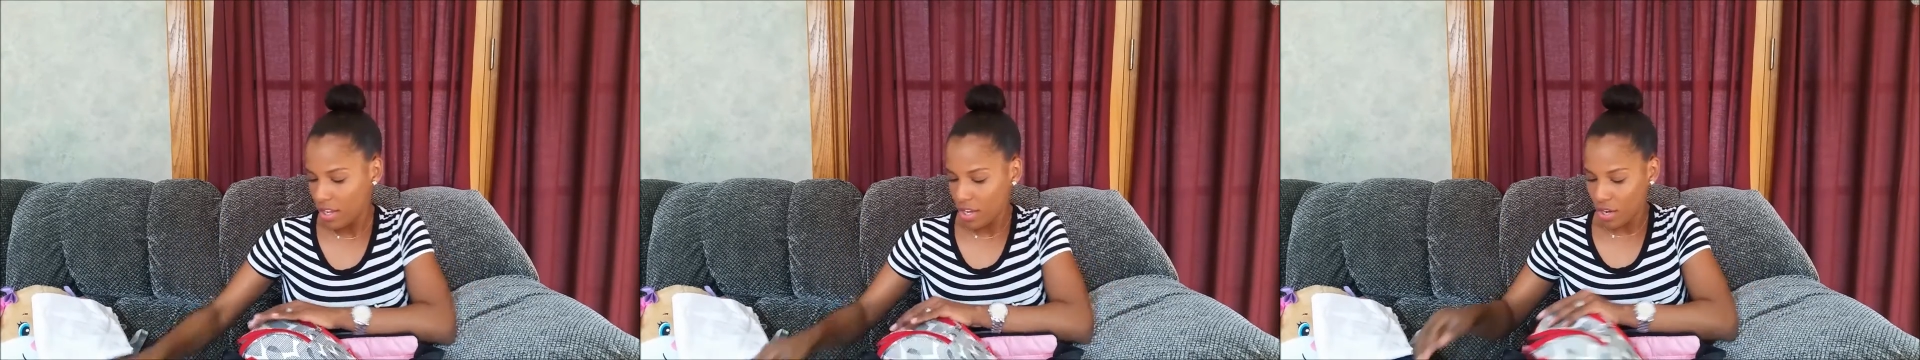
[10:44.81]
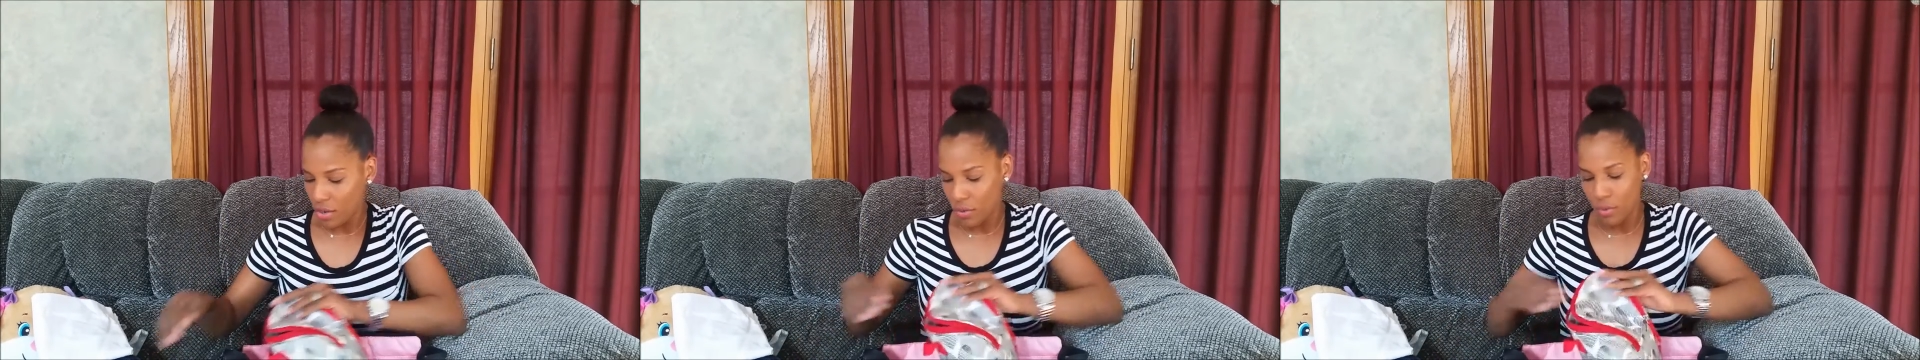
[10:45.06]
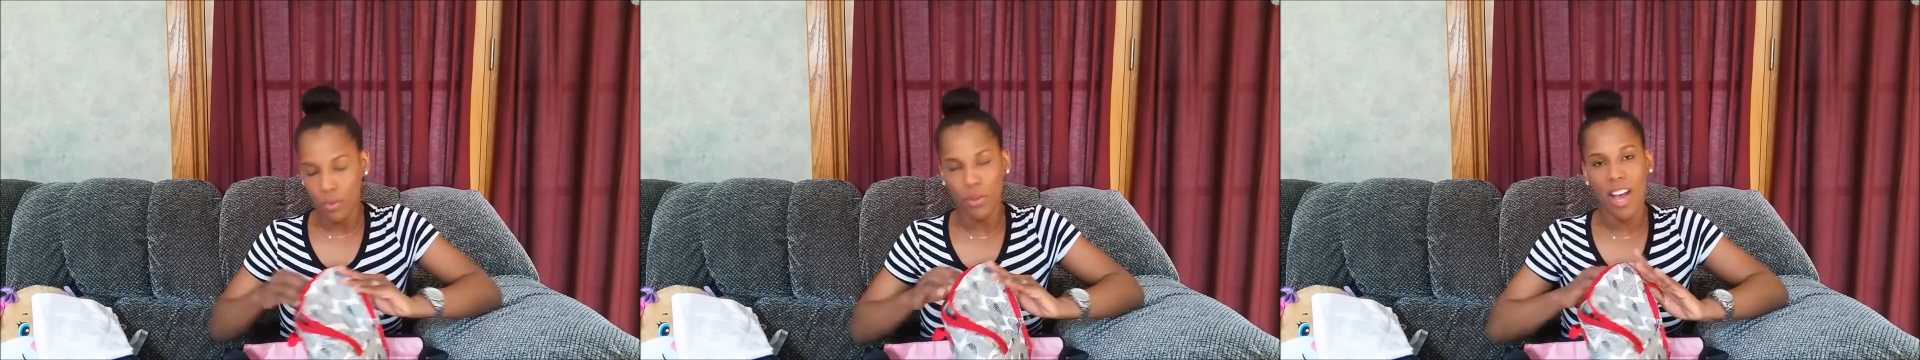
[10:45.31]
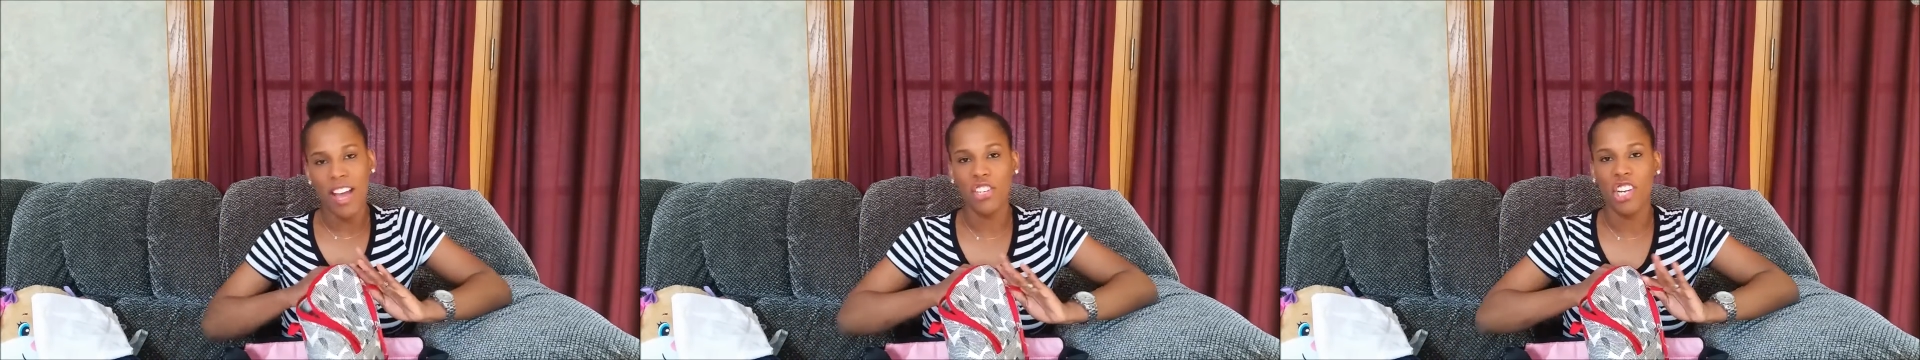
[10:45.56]
you know,
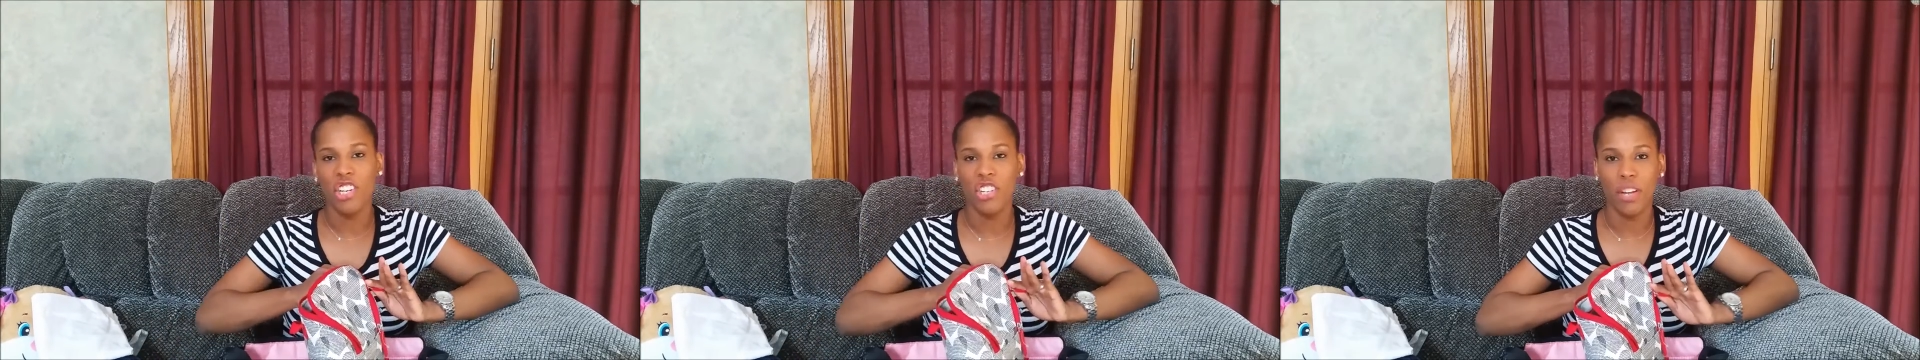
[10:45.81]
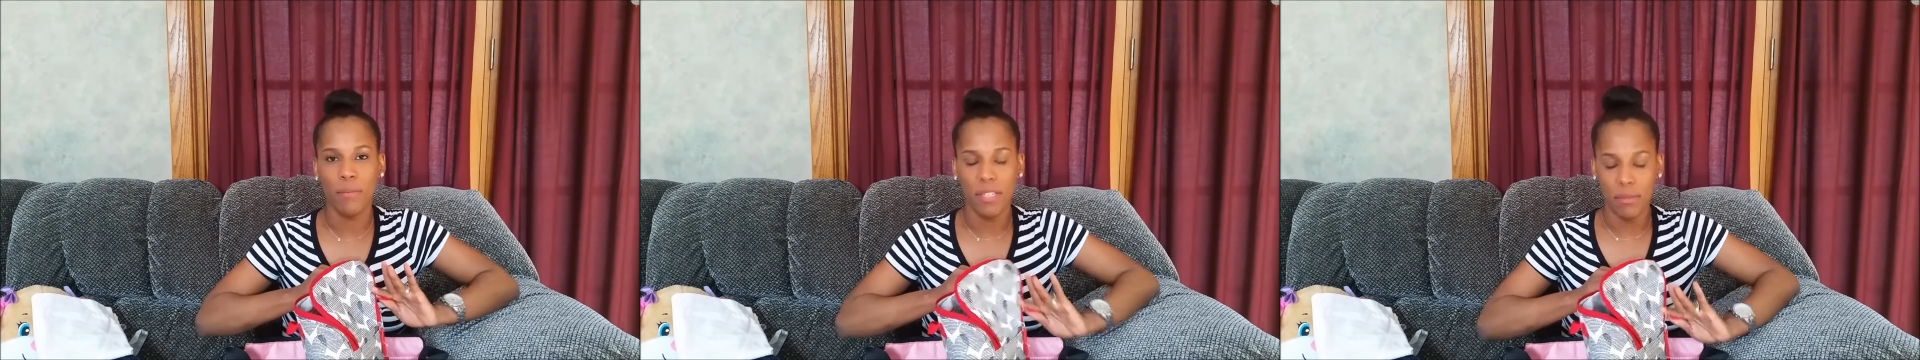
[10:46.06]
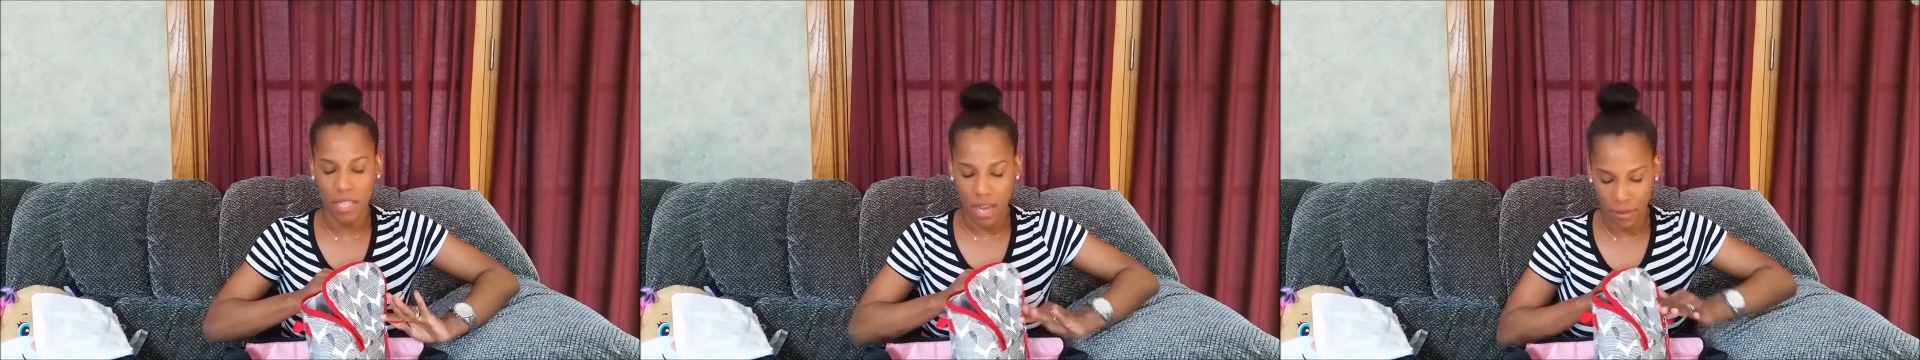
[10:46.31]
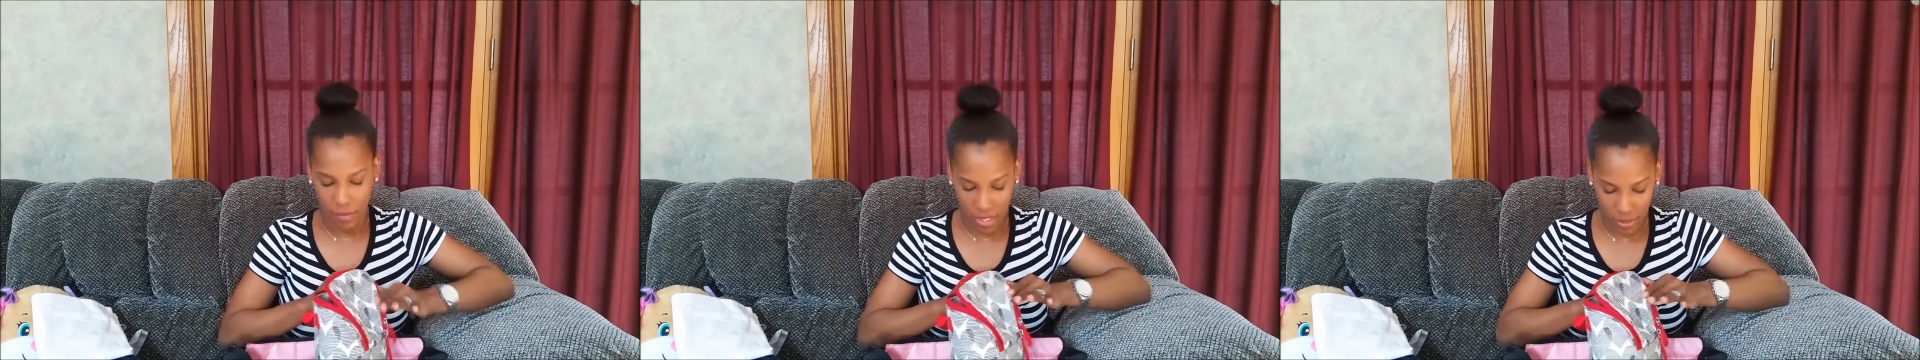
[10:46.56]
I change it up
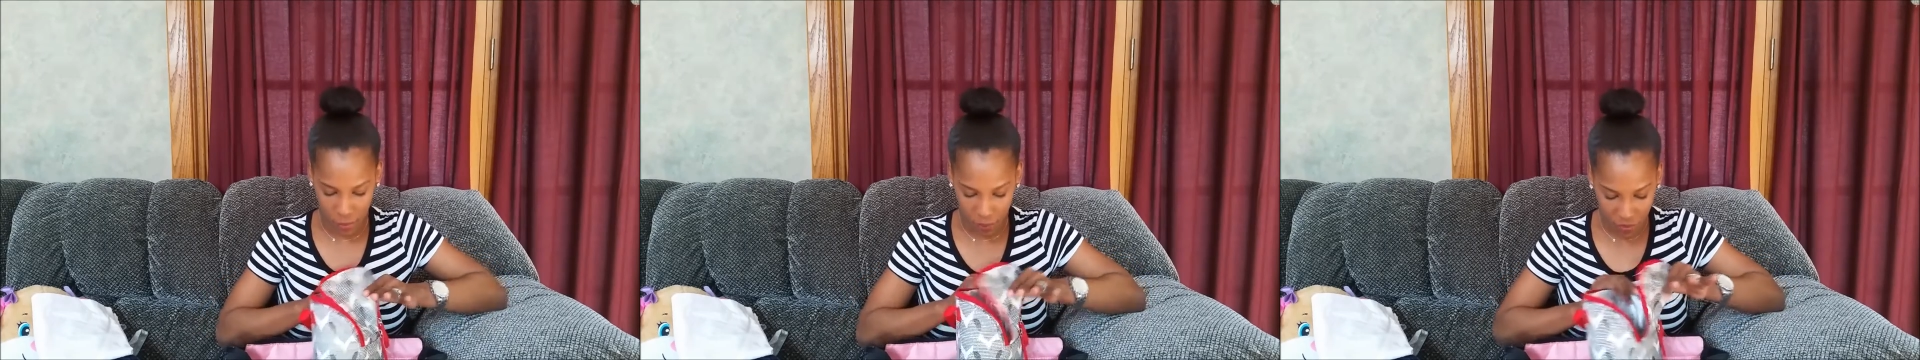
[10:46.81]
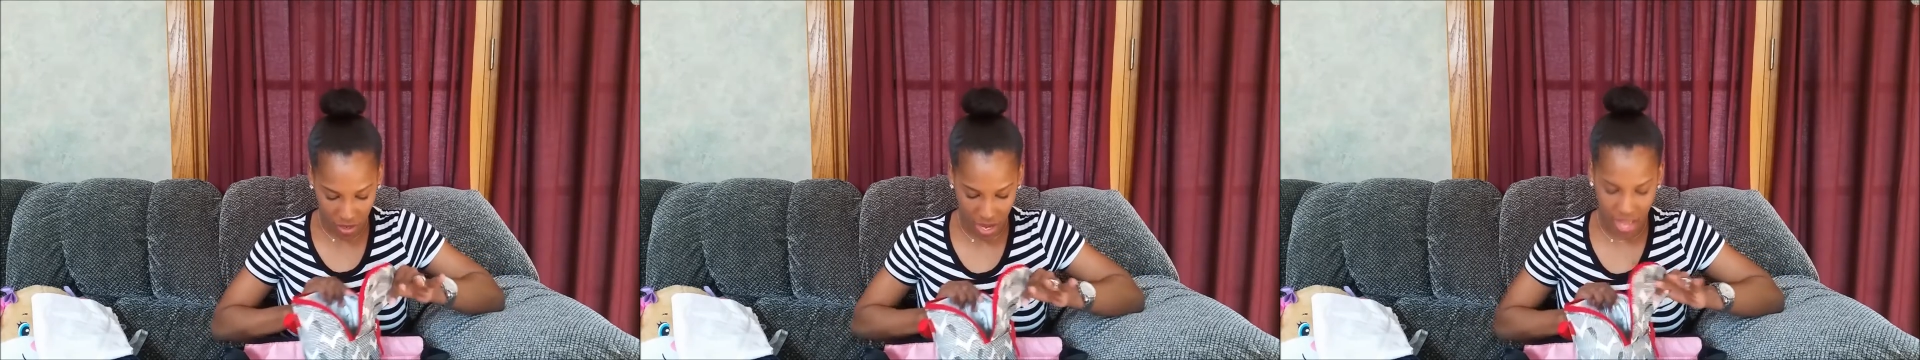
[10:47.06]
sometimes.